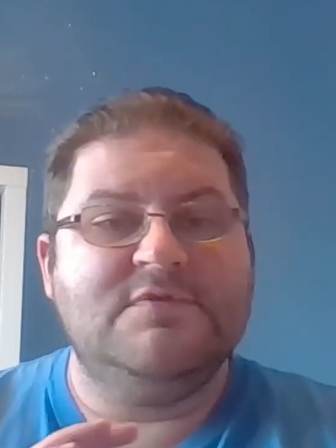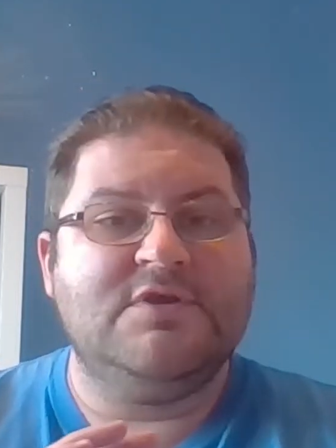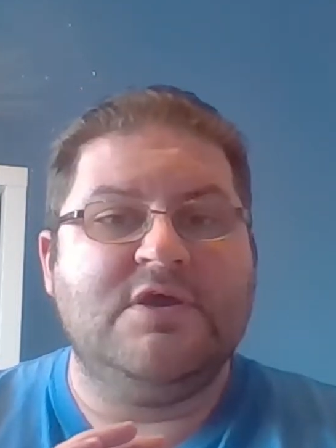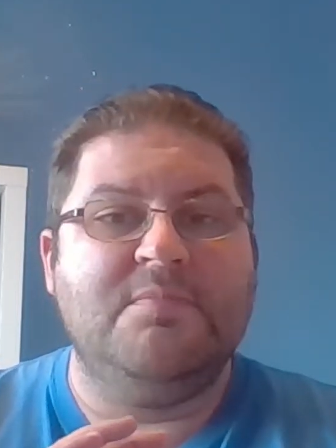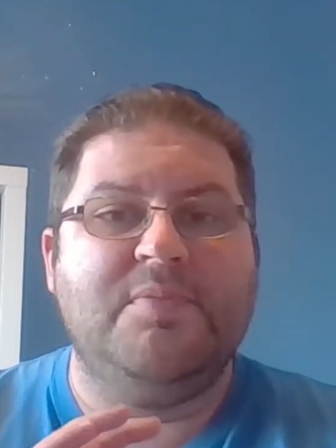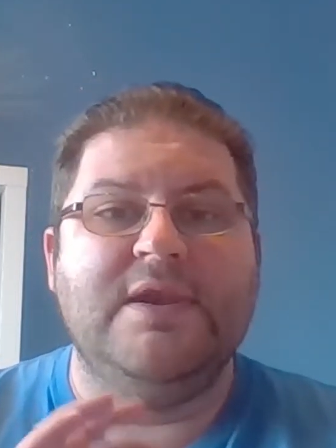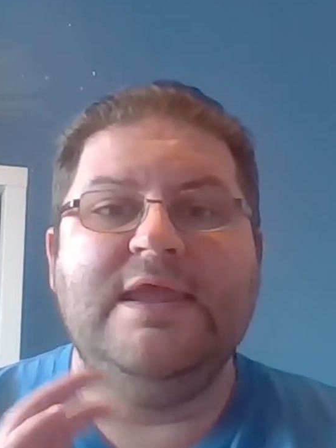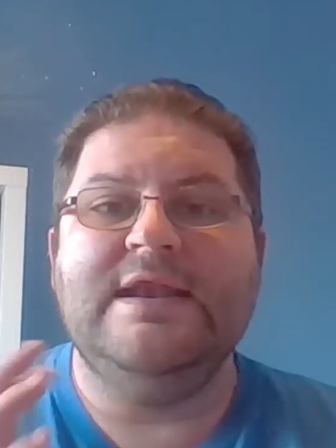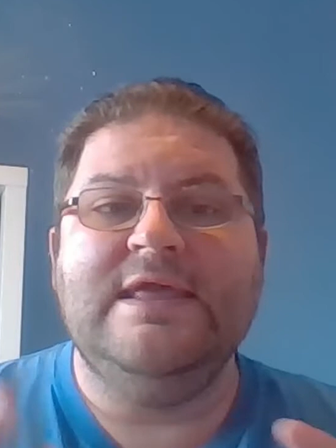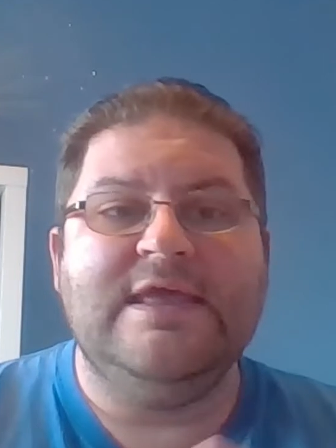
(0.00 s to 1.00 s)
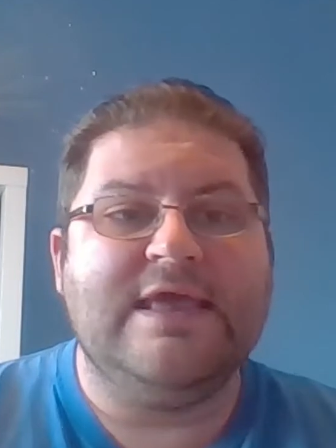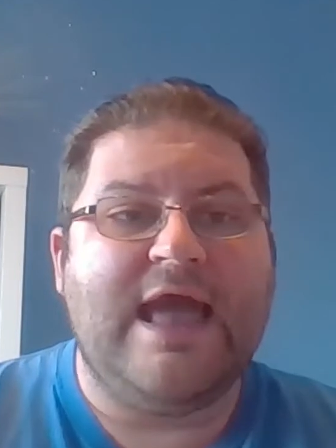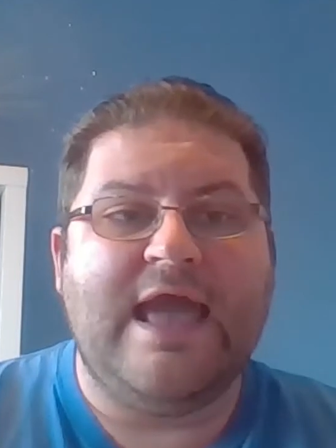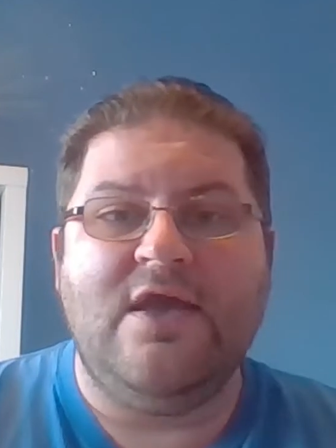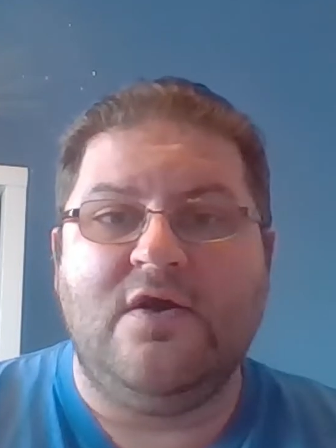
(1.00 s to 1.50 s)
completely in
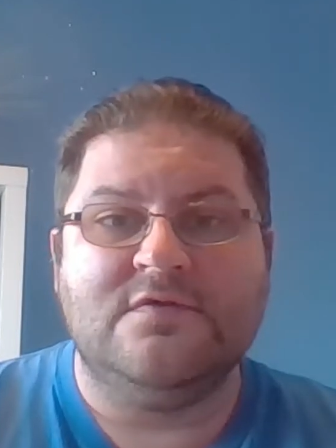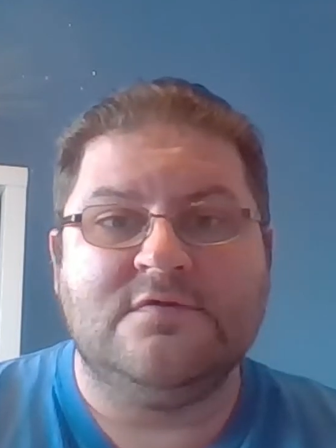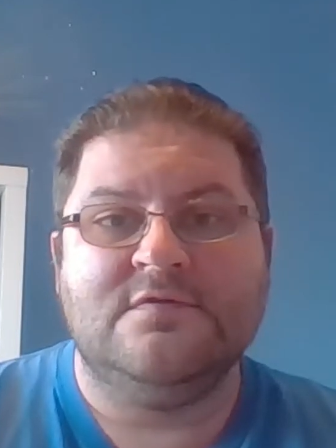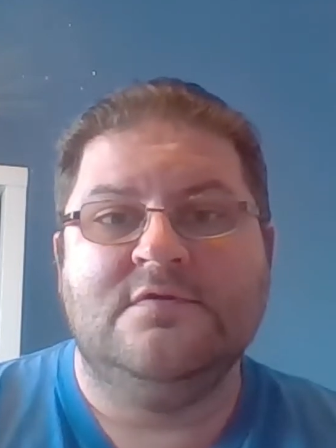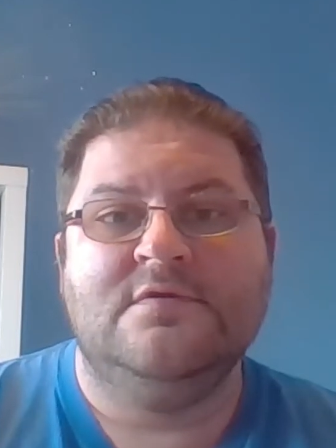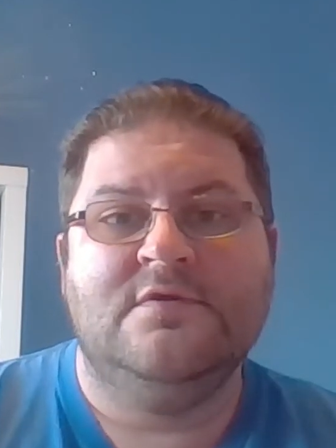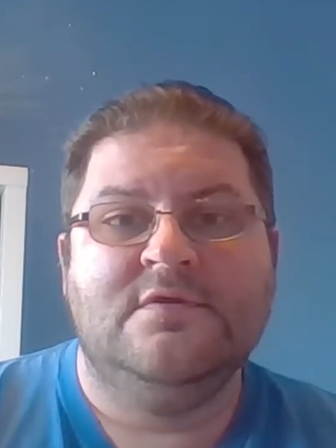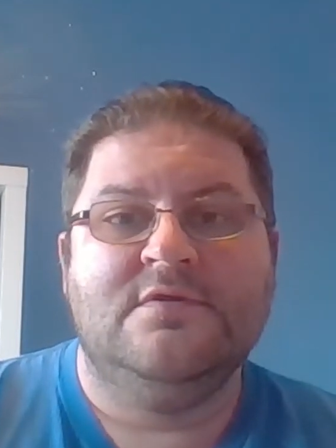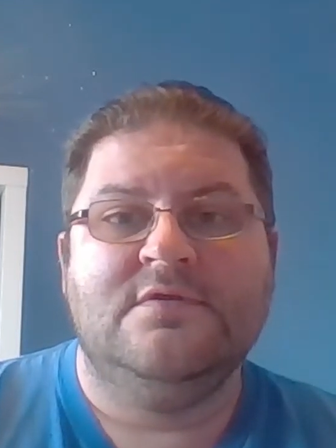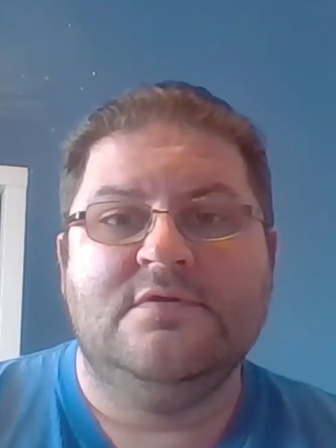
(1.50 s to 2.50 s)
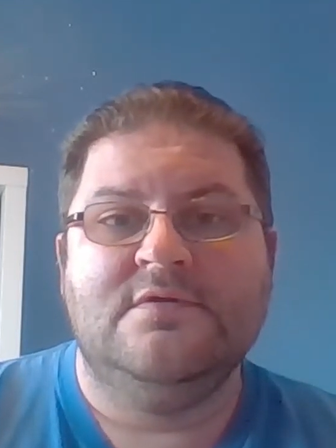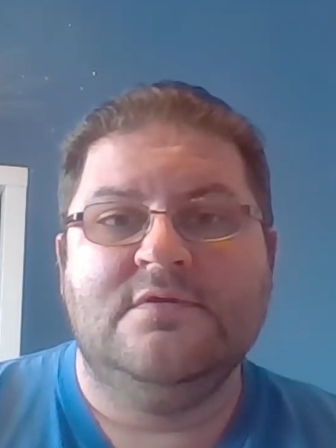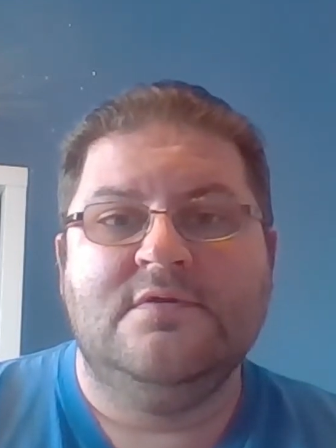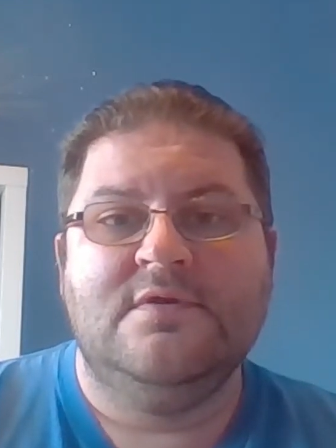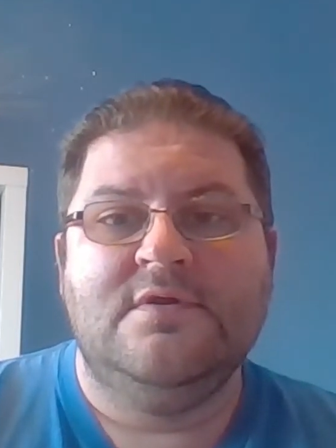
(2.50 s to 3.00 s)
chaos
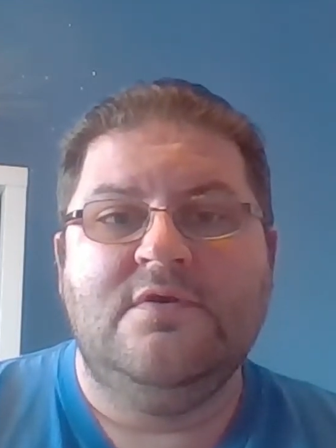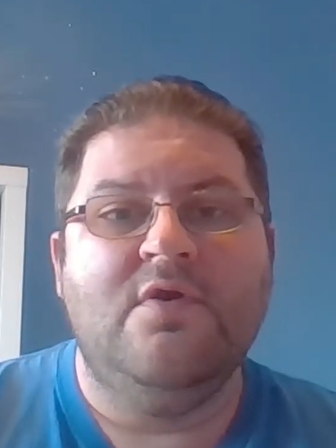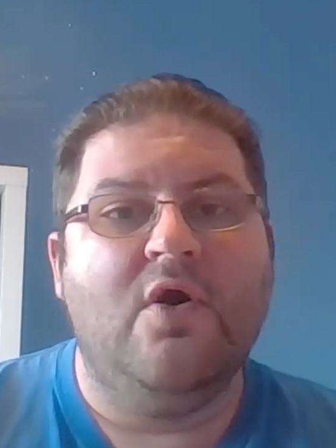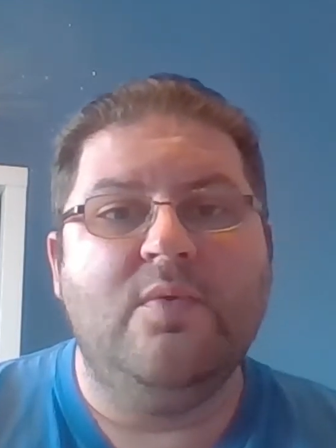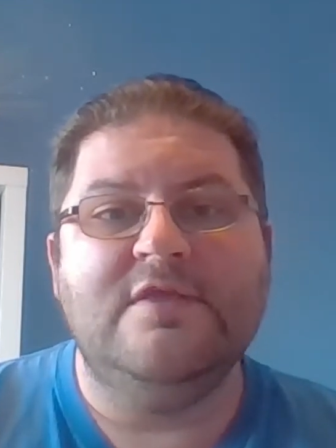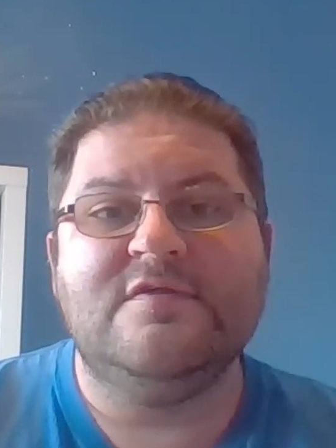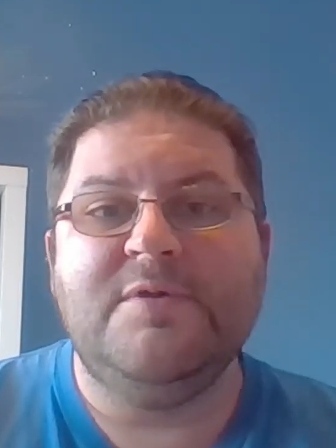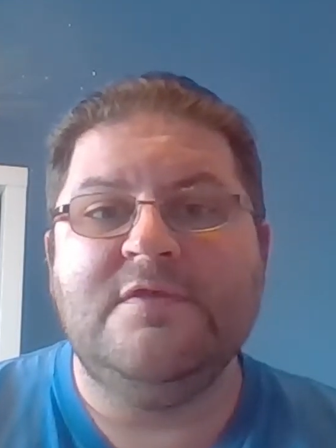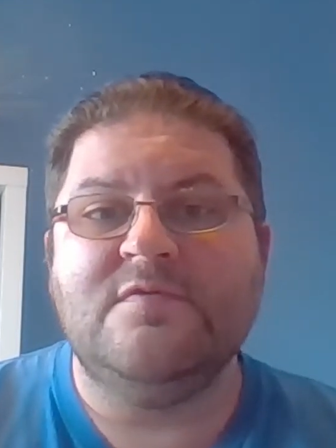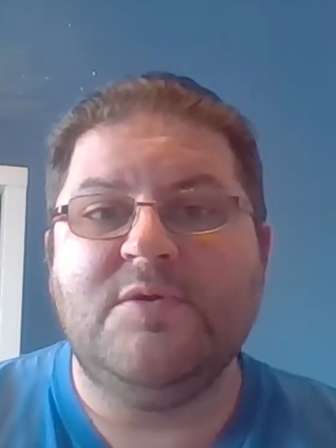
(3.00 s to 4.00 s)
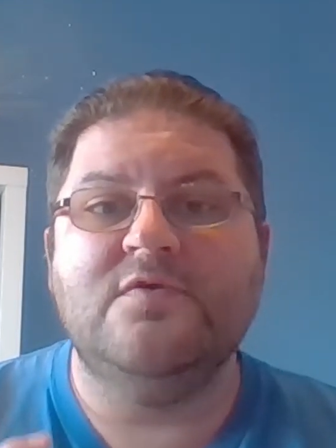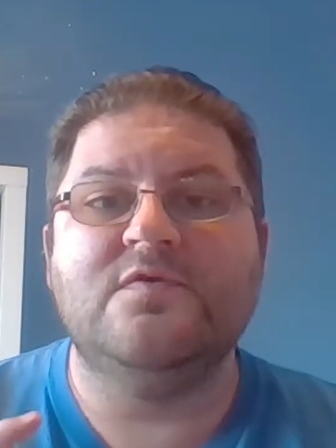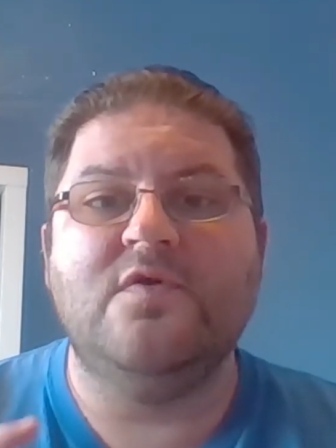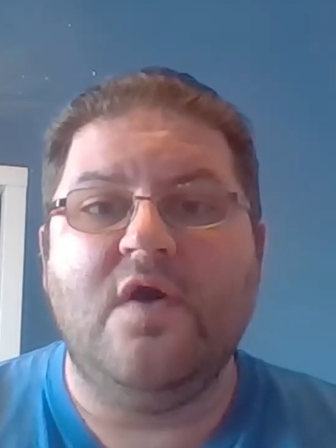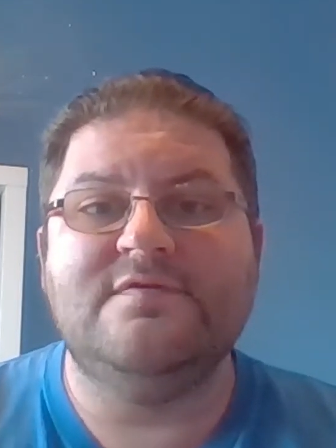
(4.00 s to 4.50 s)
no, it spins because
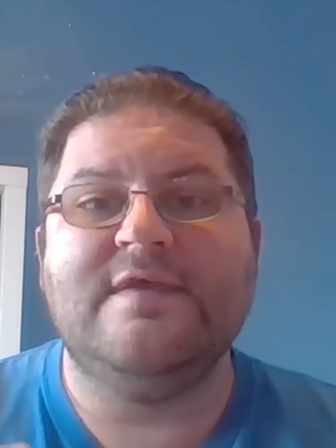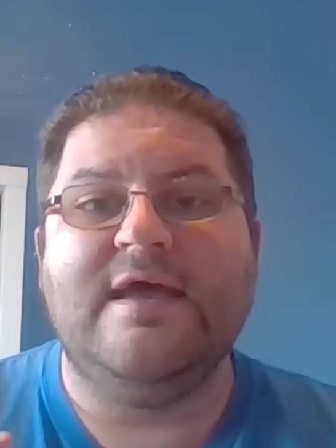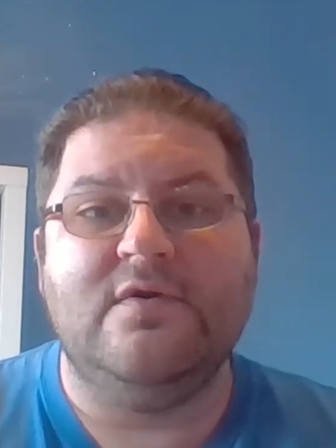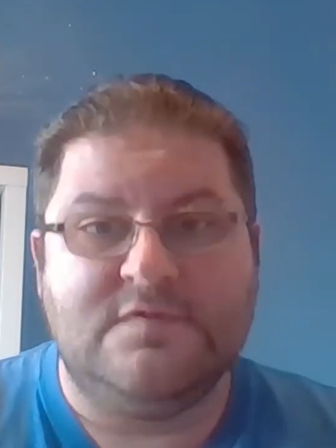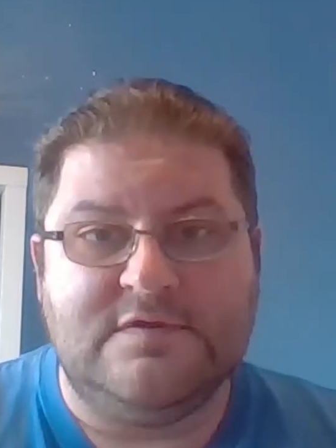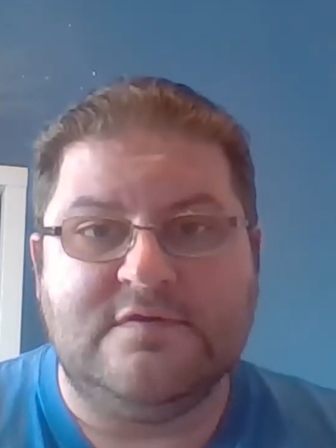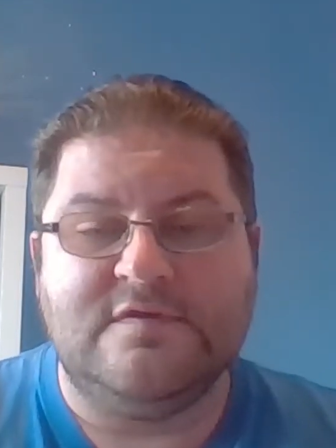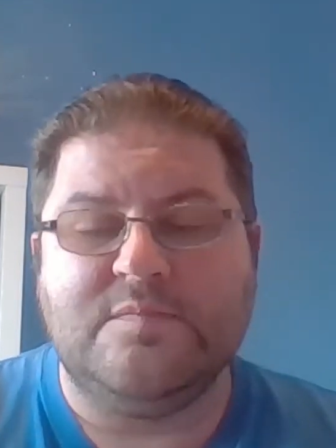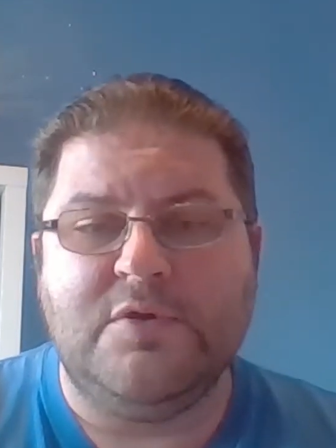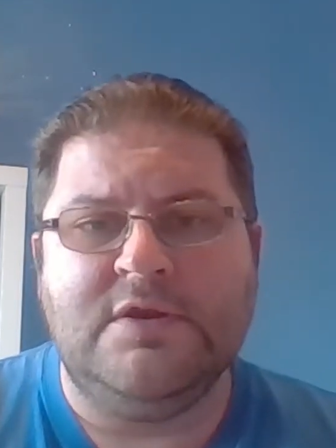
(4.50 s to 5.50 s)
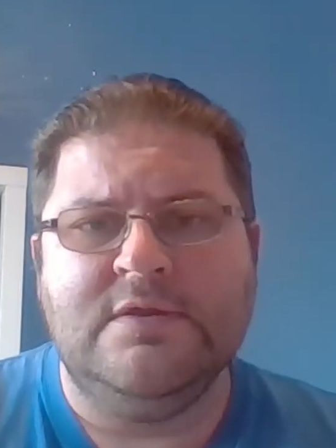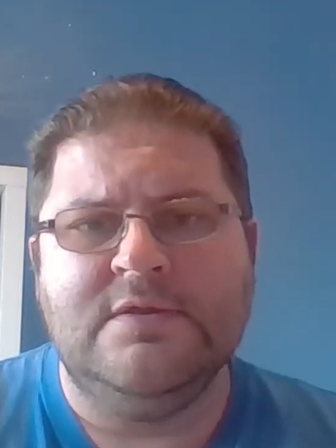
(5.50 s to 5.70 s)
God tells it to spin.